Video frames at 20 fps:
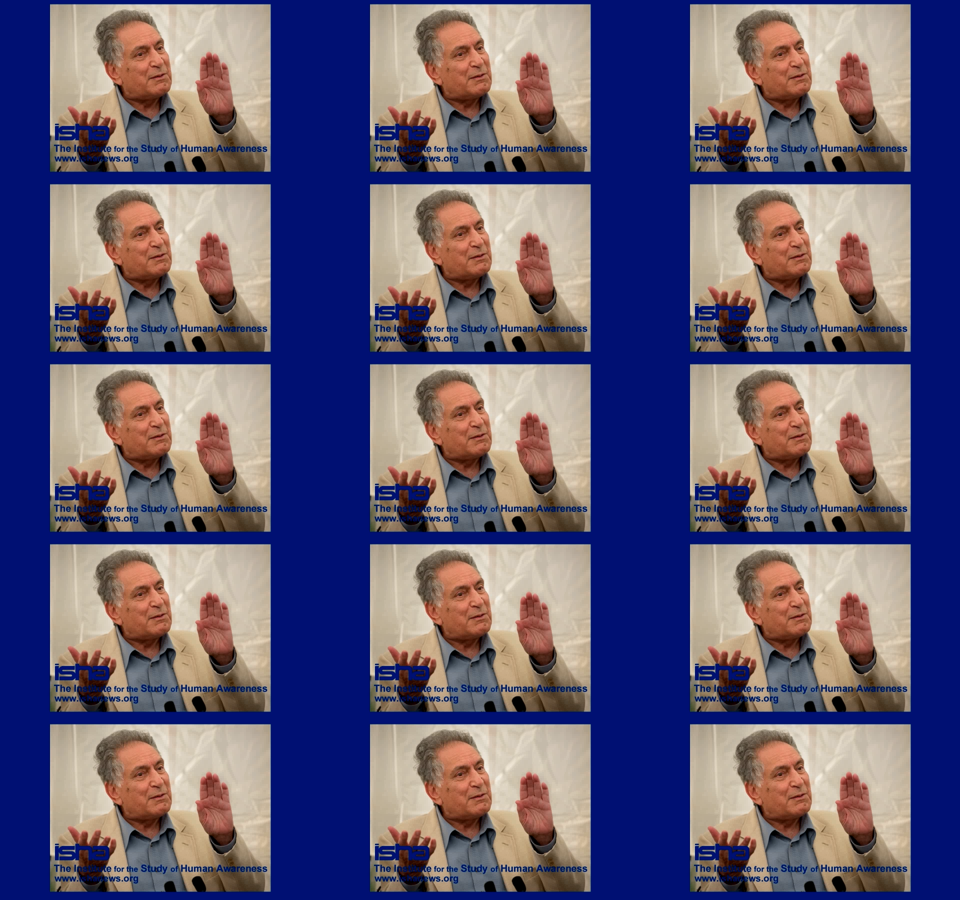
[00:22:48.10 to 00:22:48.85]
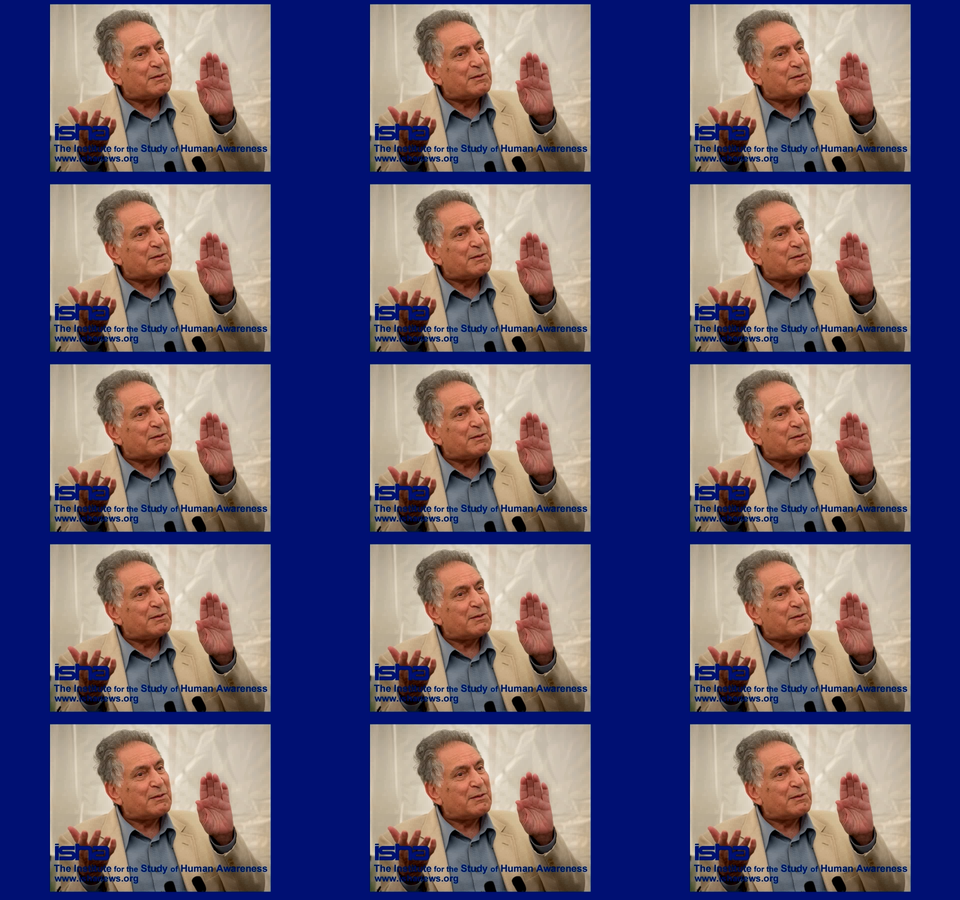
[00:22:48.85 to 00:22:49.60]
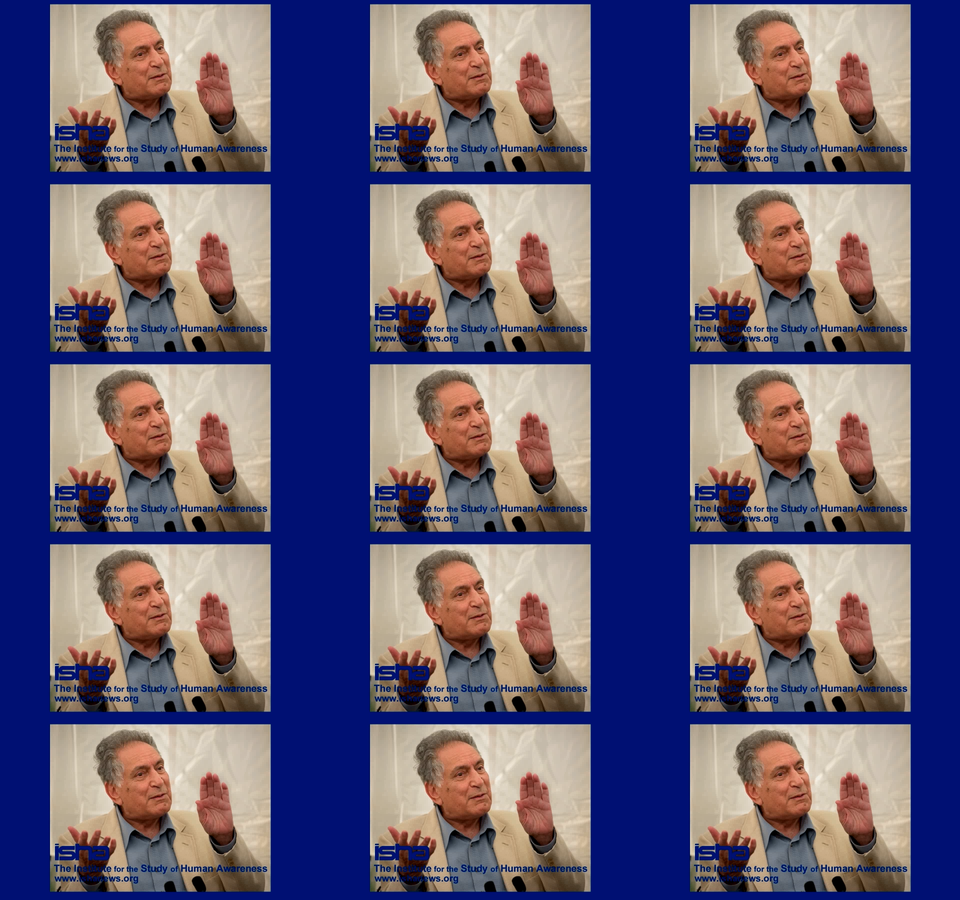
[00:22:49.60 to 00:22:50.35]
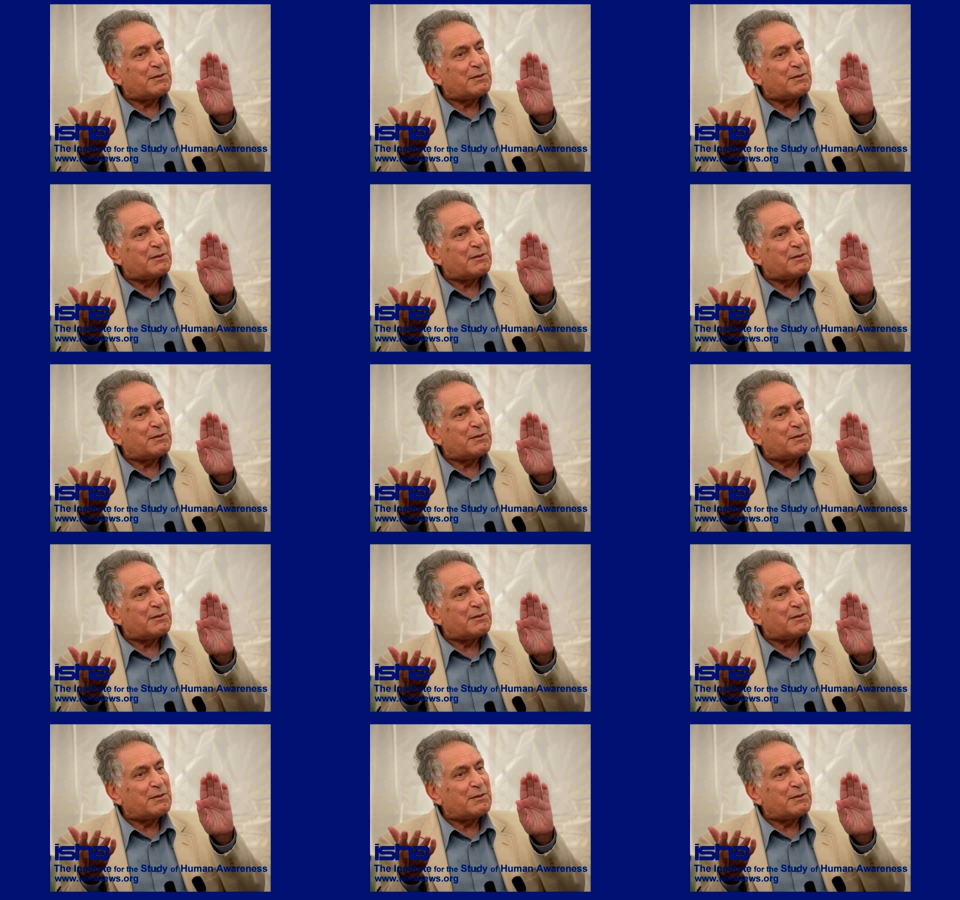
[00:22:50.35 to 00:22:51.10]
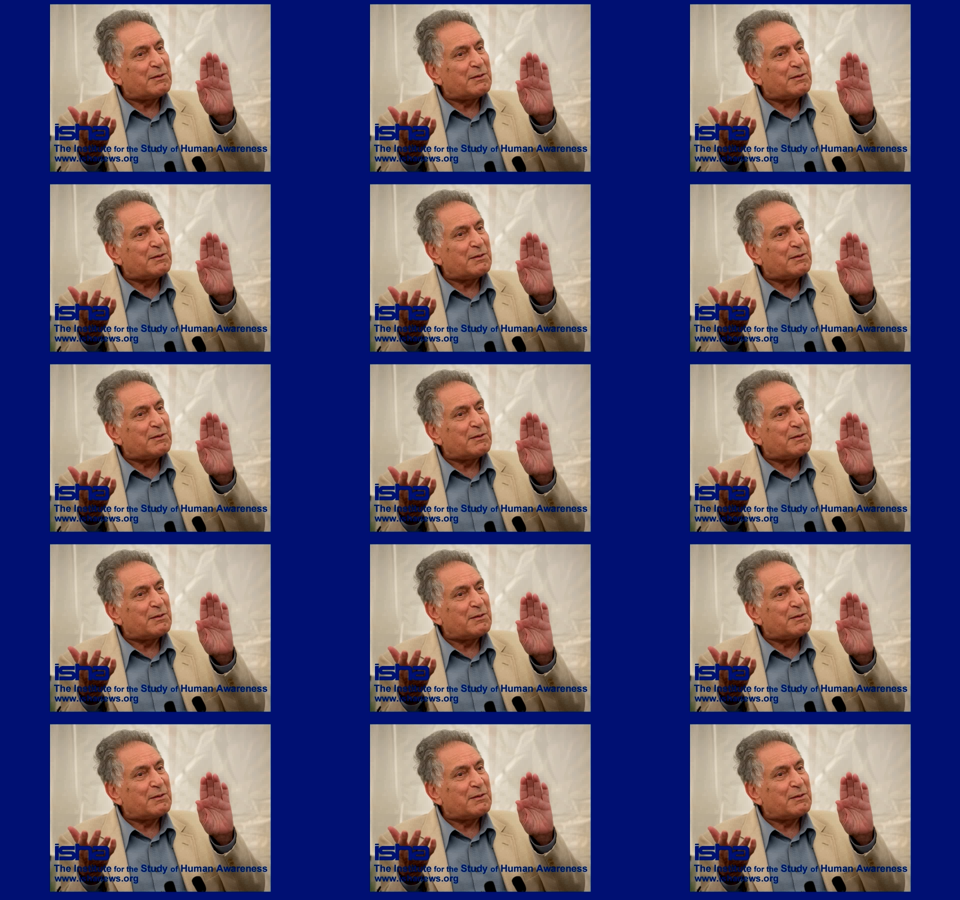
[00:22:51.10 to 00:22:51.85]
The face doesn't move, so there is nothing to read.